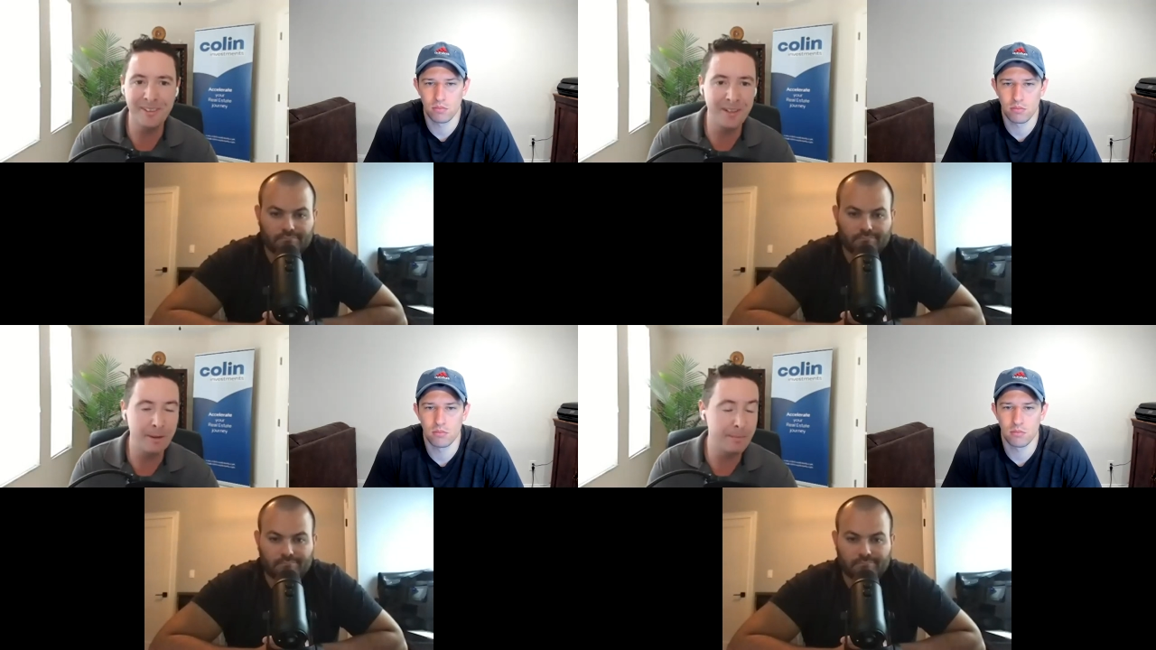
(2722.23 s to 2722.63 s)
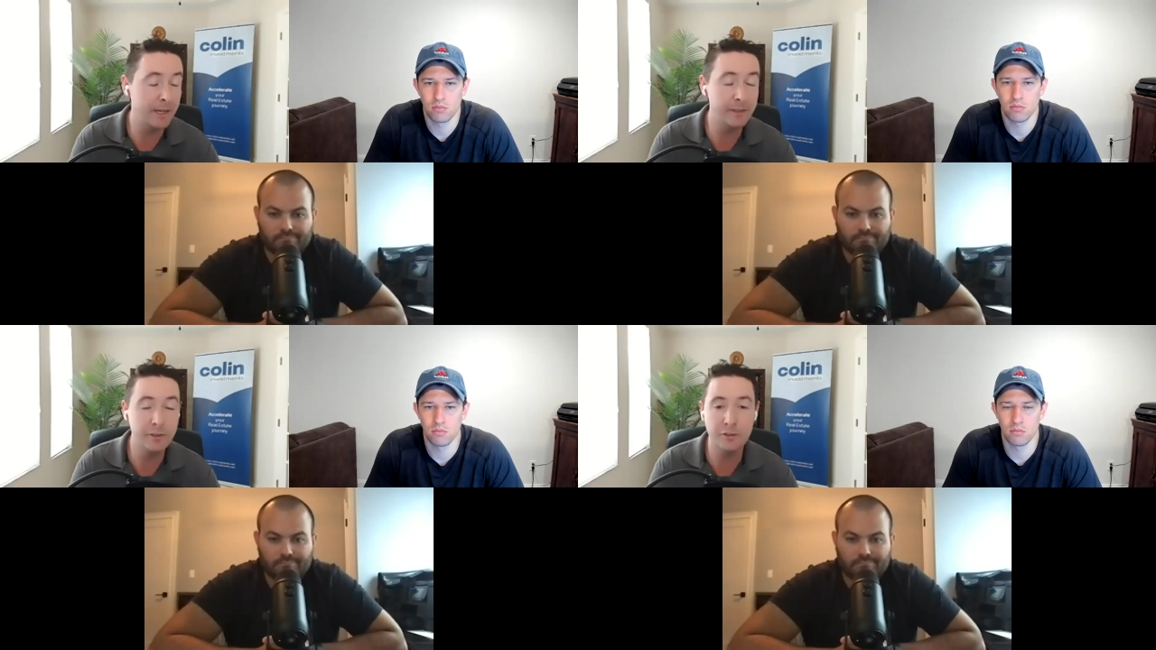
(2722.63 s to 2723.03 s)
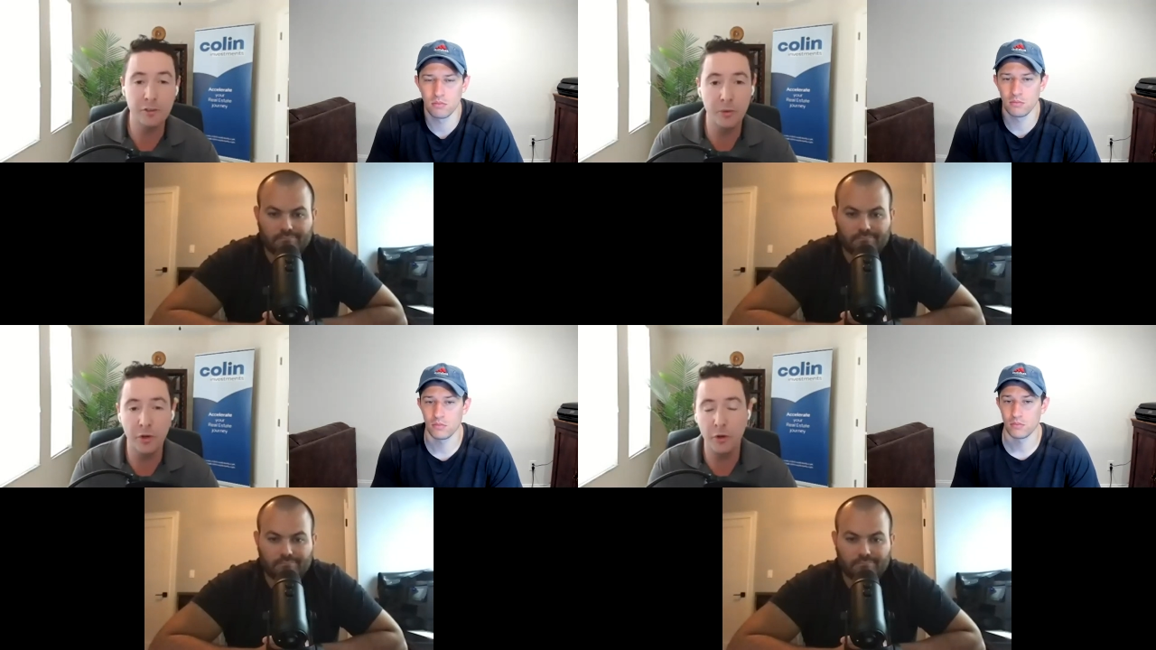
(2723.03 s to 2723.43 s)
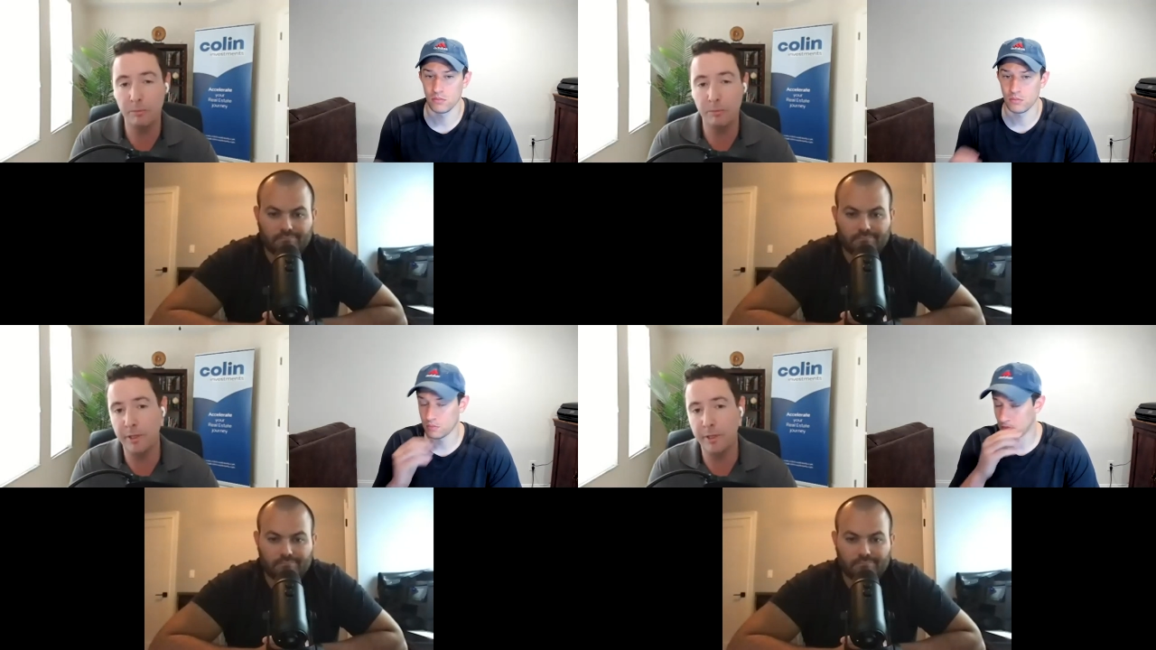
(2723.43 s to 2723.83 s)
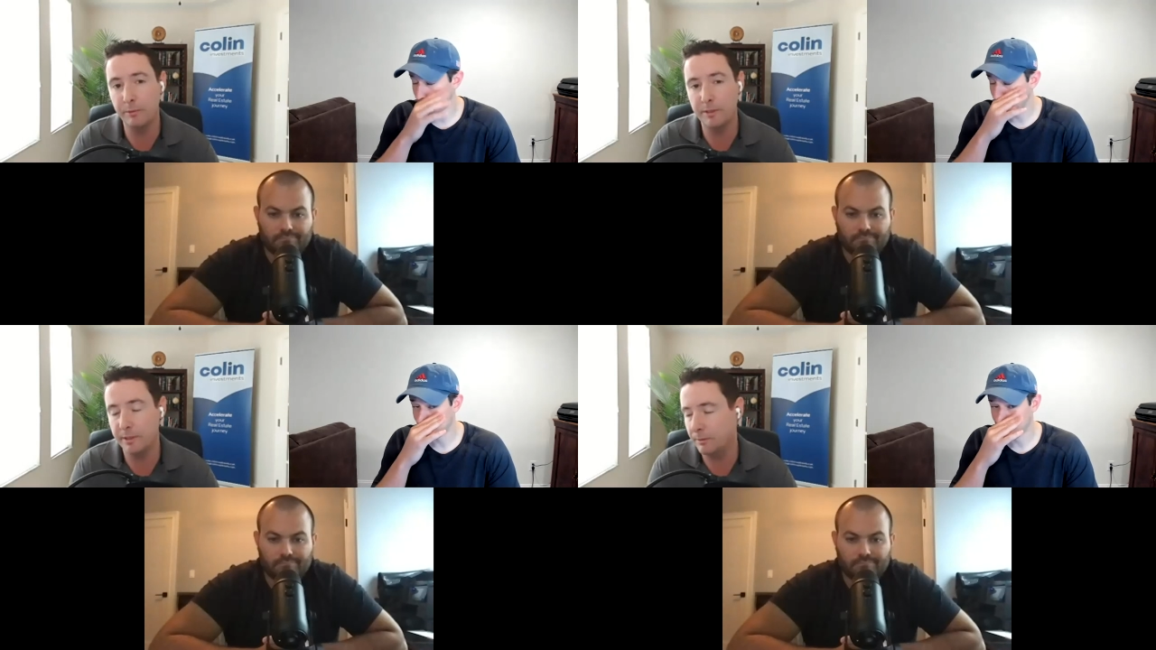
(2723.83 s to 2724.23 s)
Speaker 1: I mean, I just don't know, but it
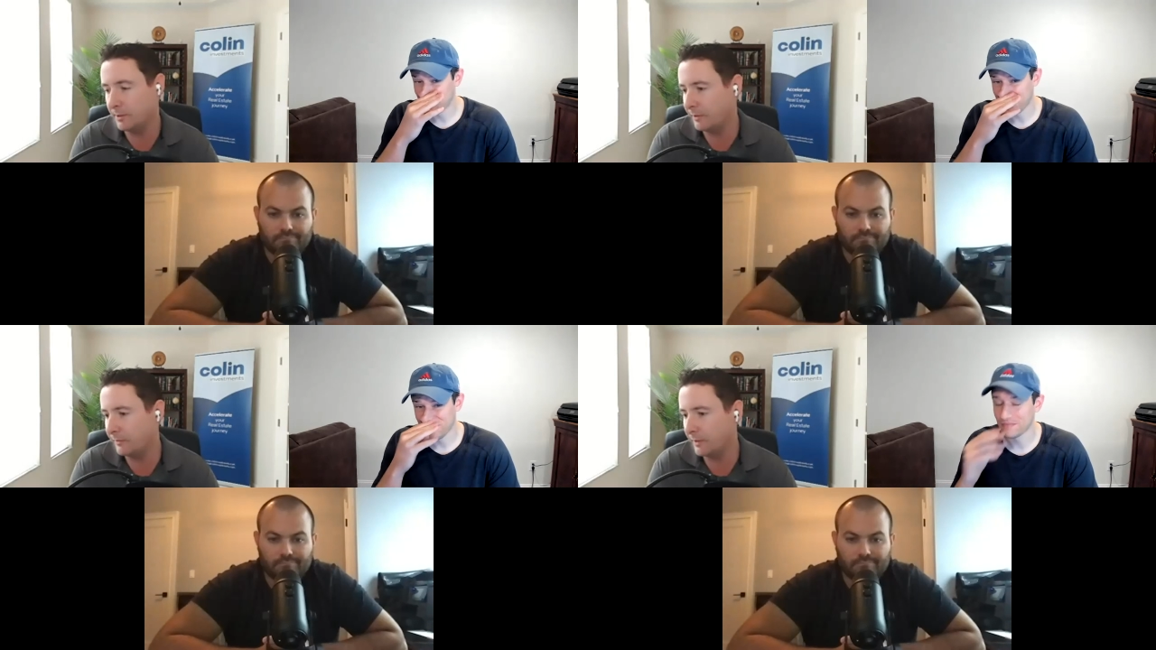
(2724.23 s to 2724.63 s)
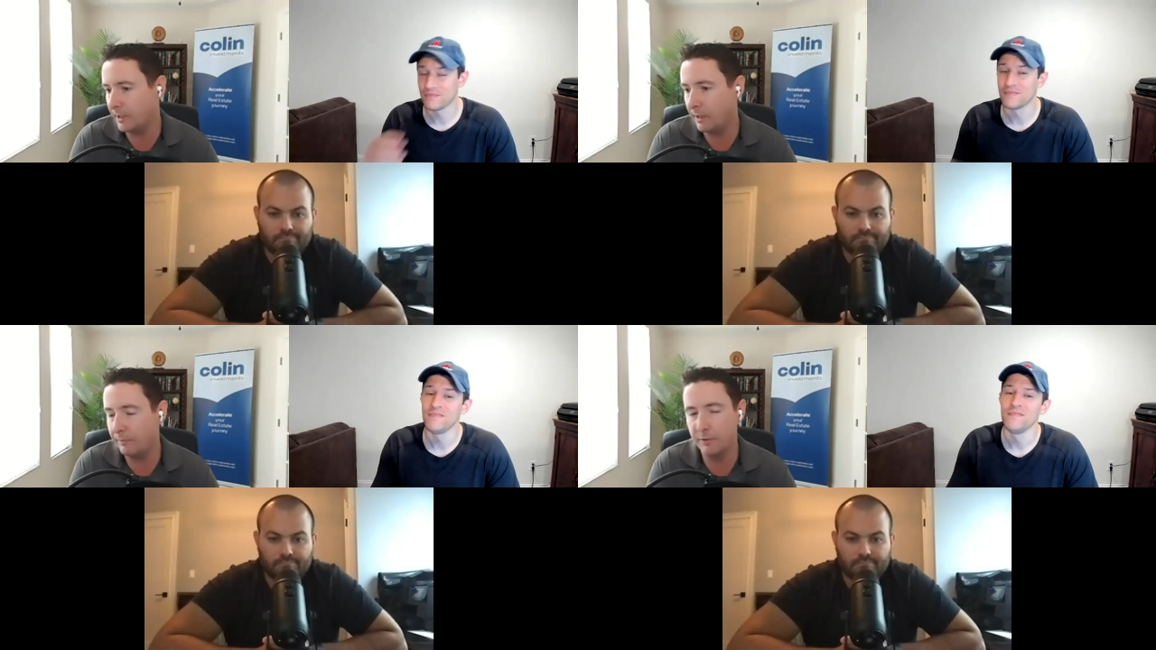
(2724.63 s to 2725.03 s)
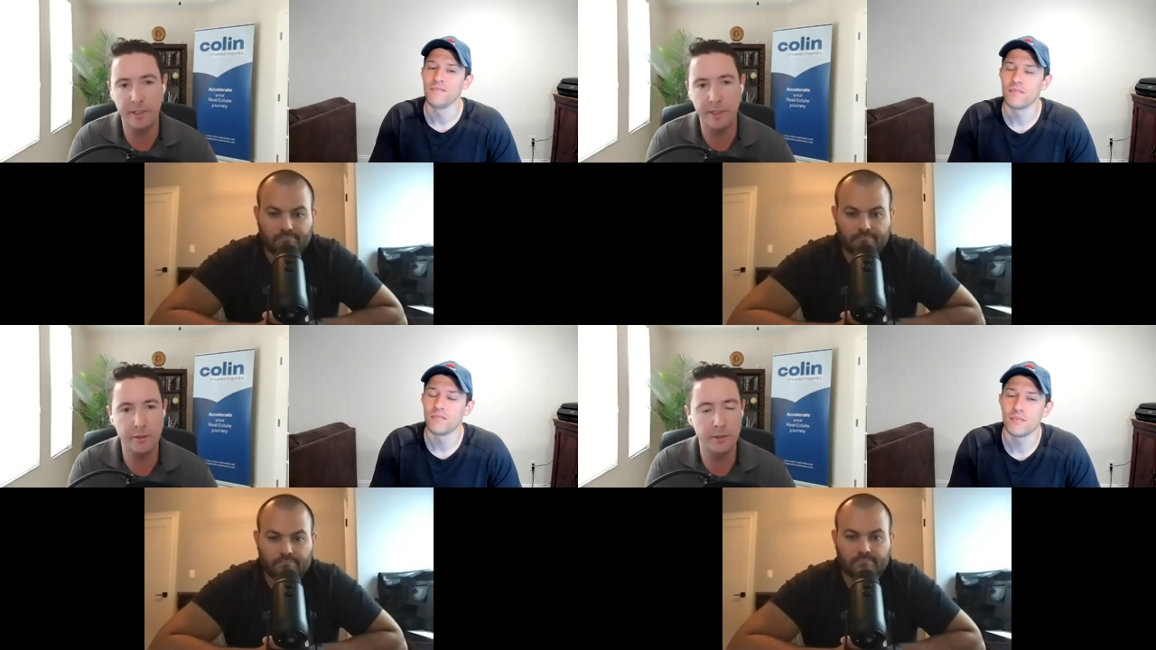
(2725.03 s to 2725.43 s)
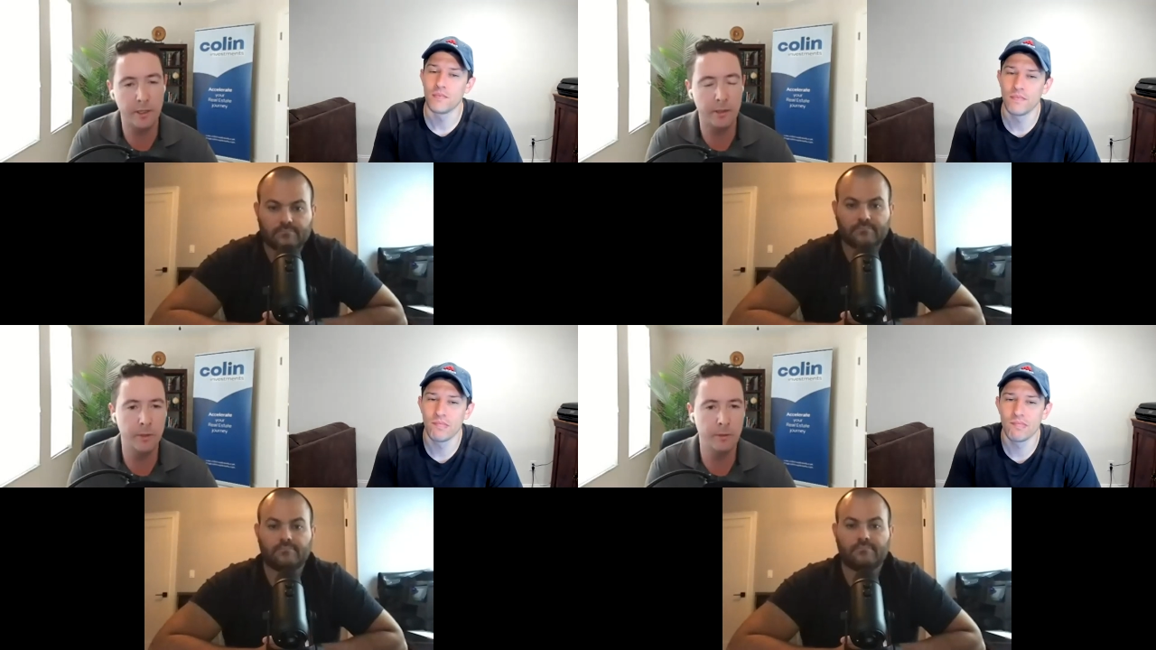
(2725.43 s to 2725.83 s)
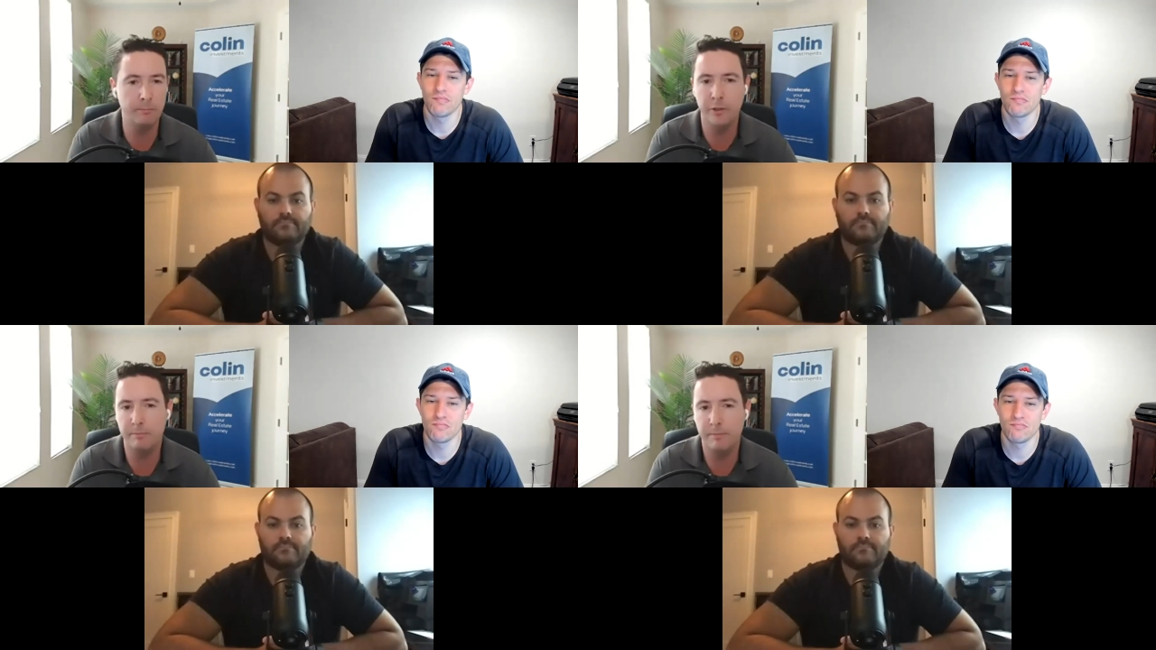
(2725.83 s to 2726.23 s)
was a difficult conversation,
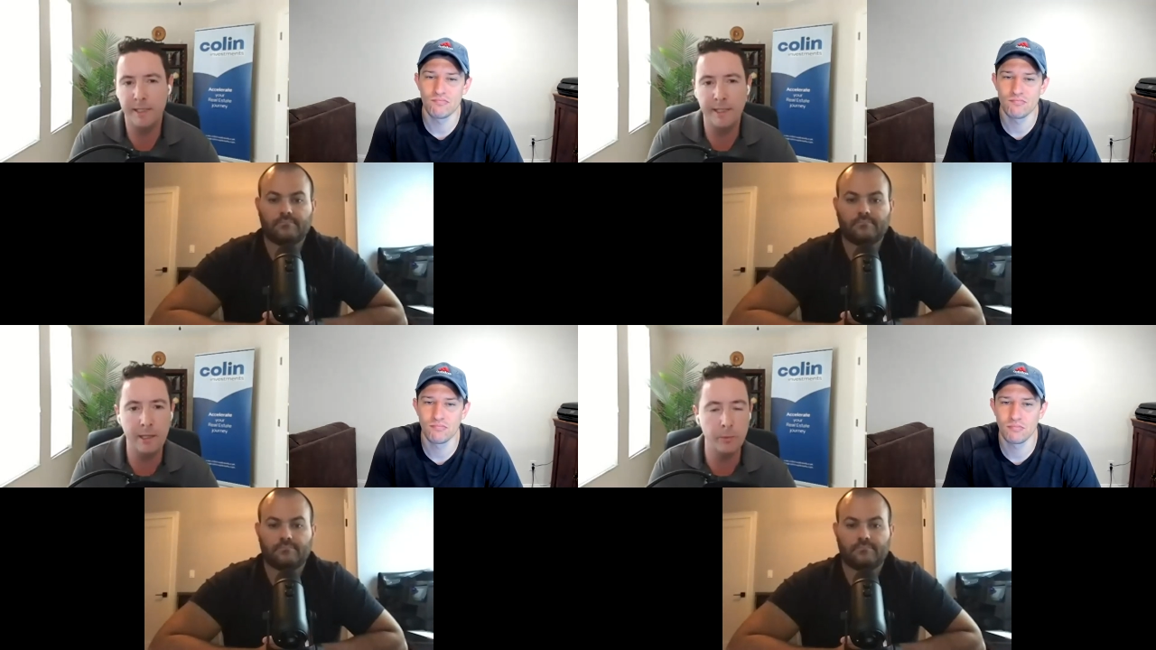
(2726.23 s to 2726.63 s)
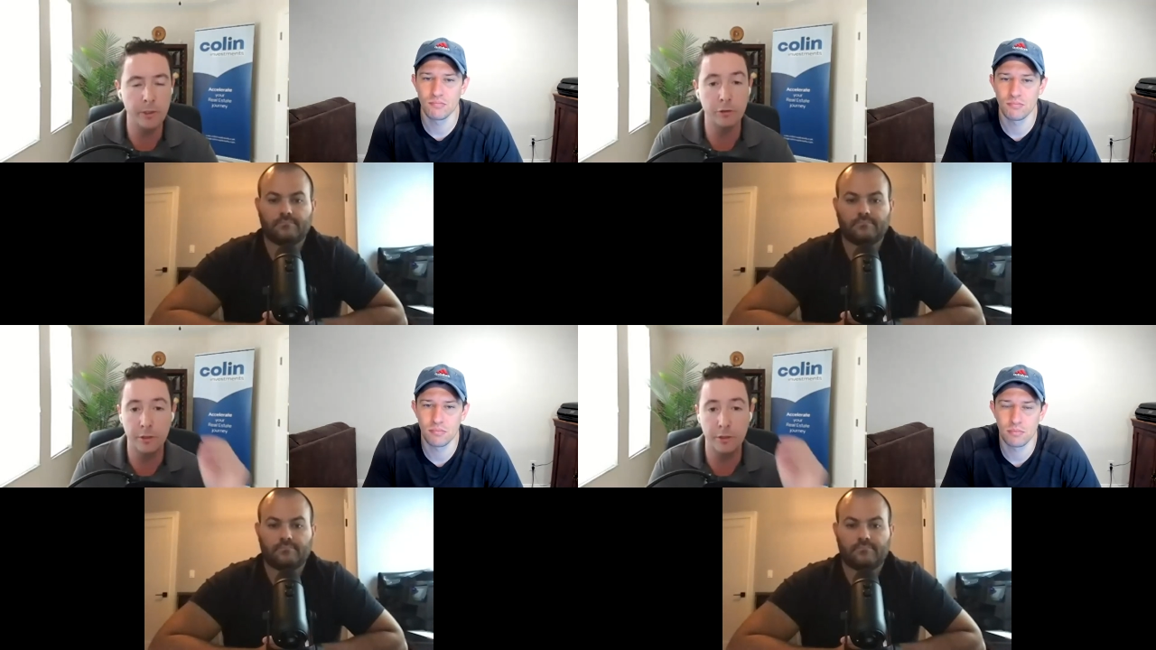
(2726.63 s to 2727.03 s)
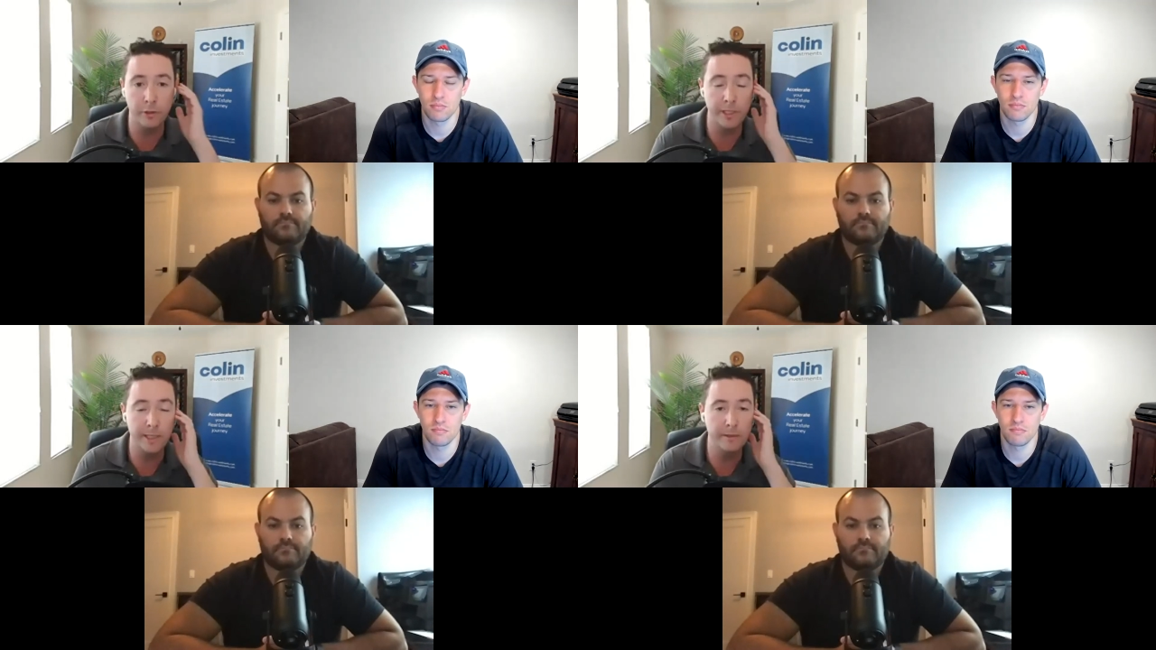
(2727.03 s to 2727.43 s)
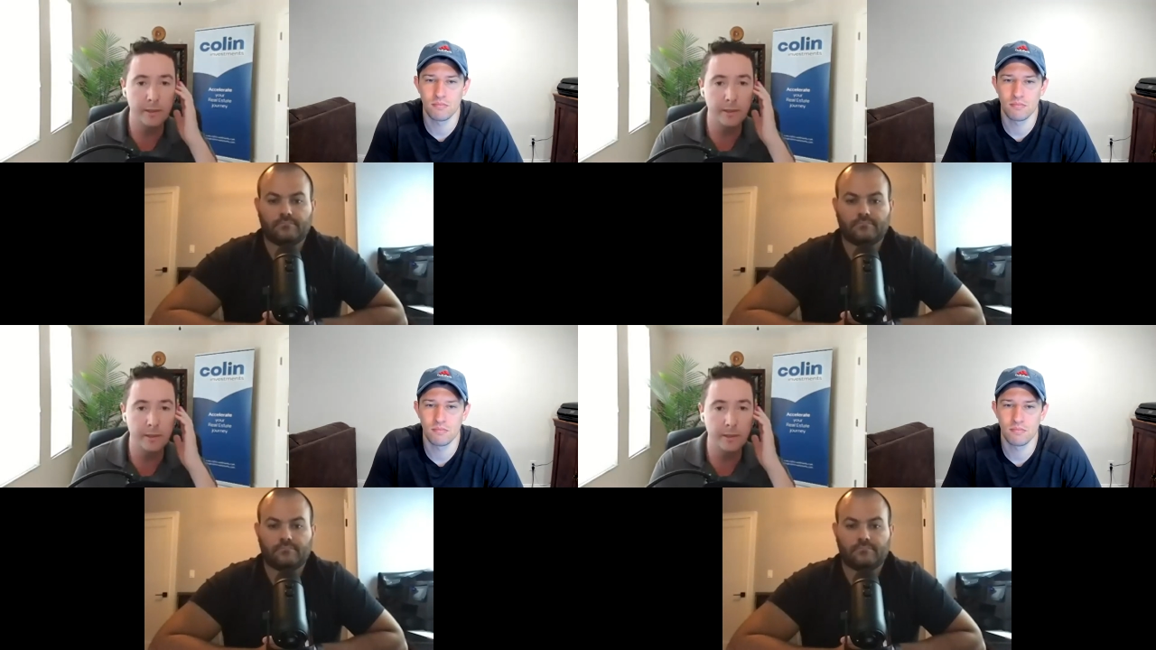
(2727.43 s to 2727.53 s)
but in the end we just agreed.